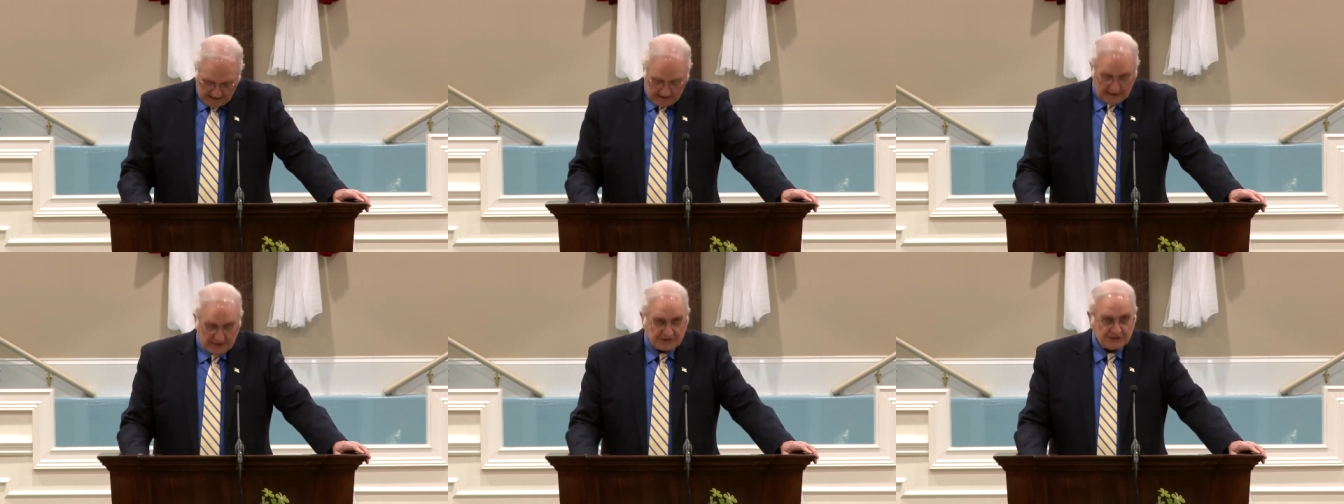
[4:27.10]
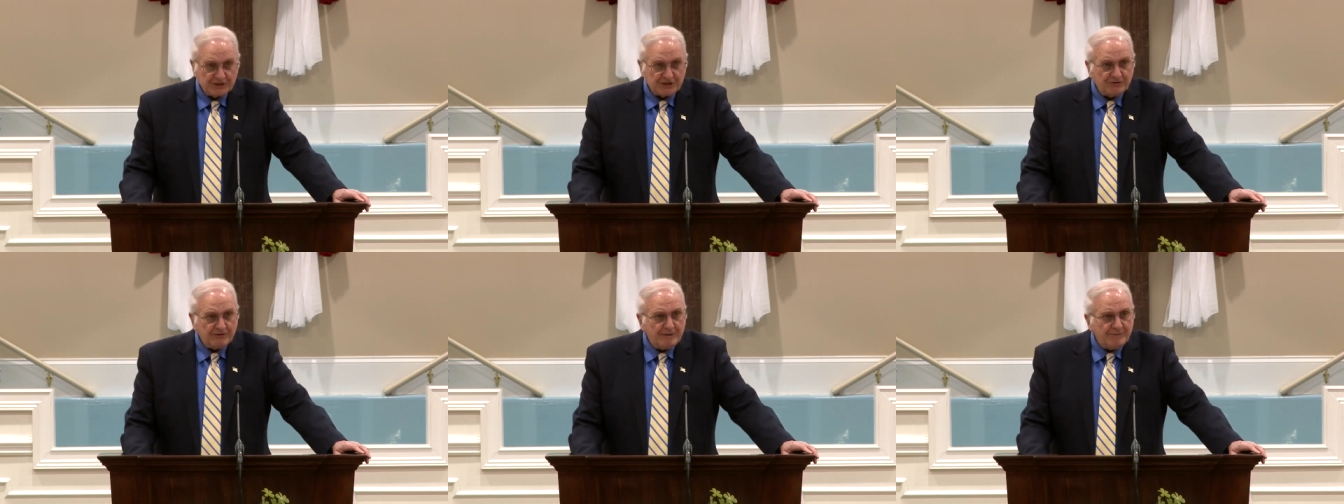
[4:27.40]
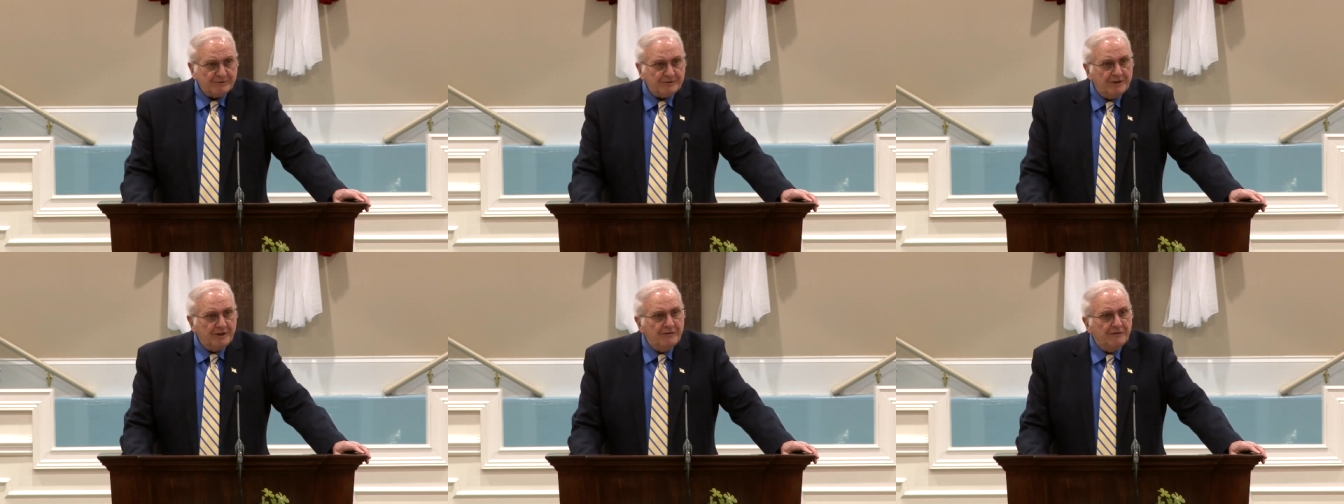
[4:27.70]
His
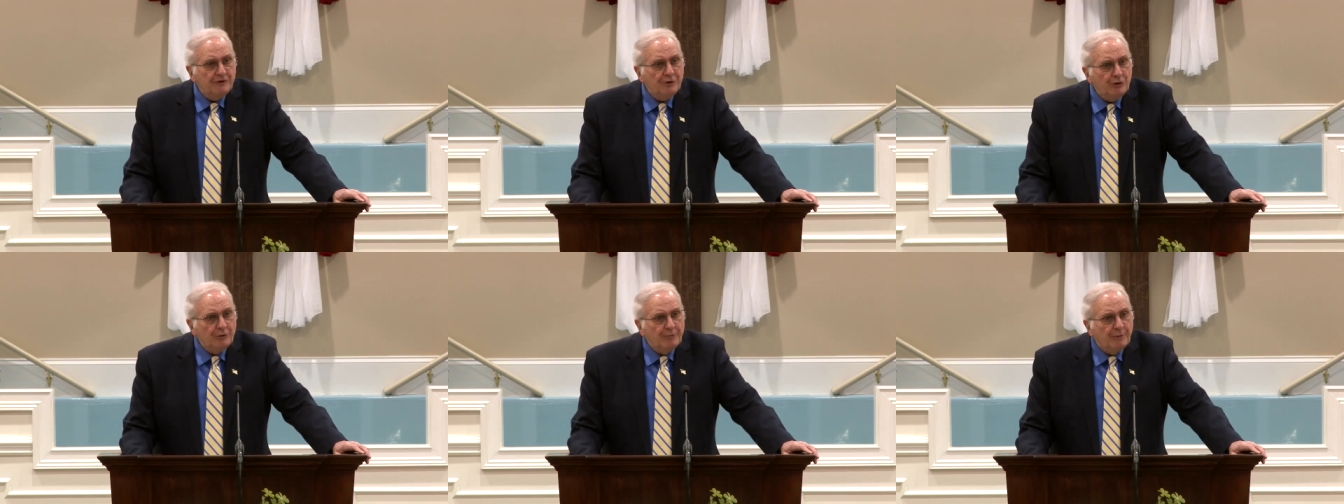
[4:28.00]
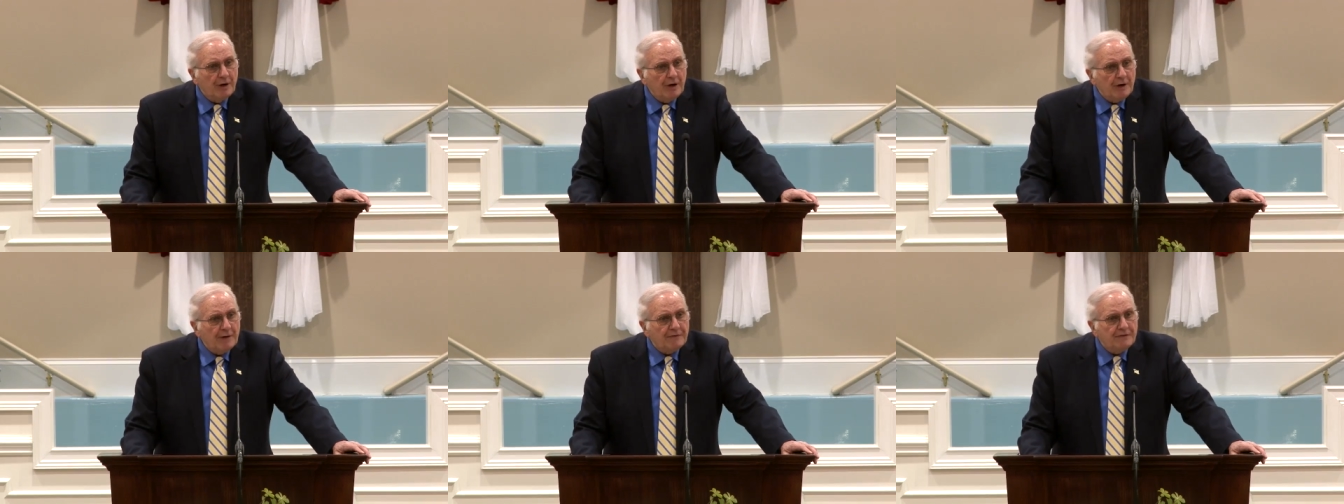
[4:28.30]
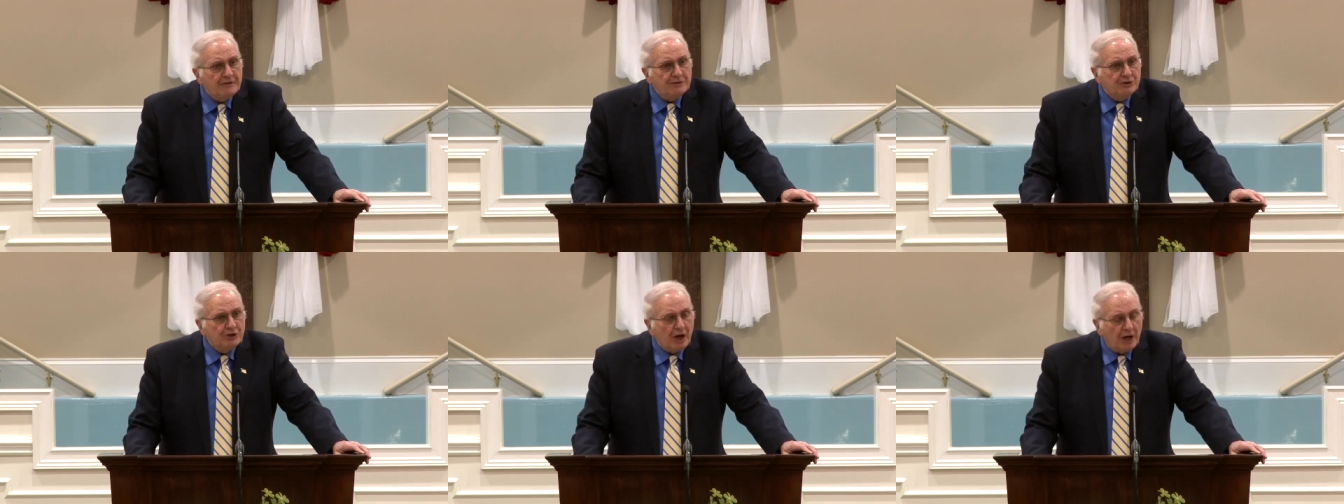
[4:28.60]
description of the new
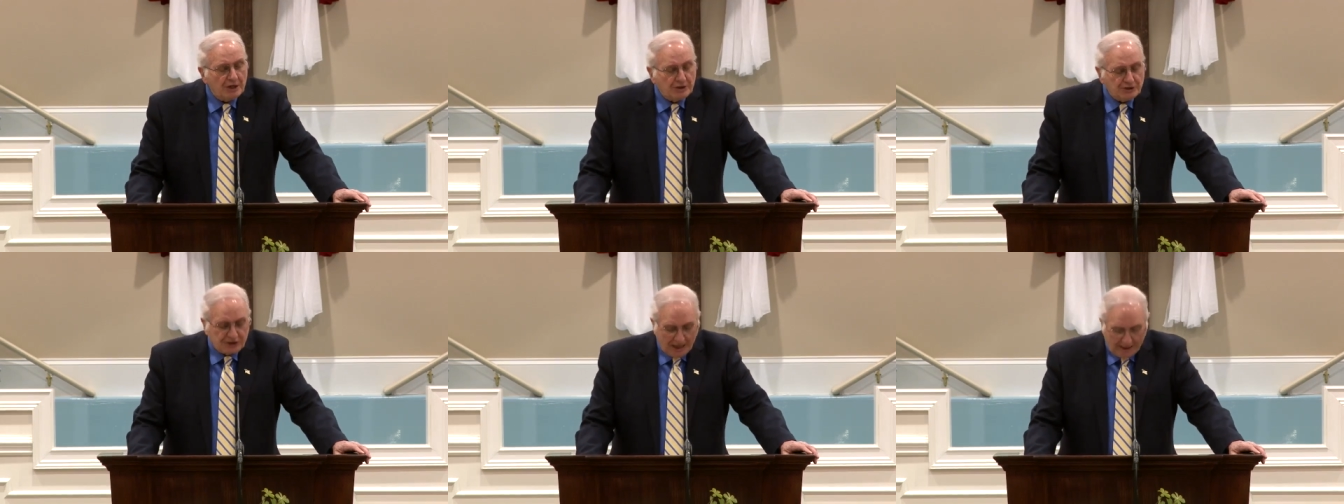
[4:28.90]
birth in John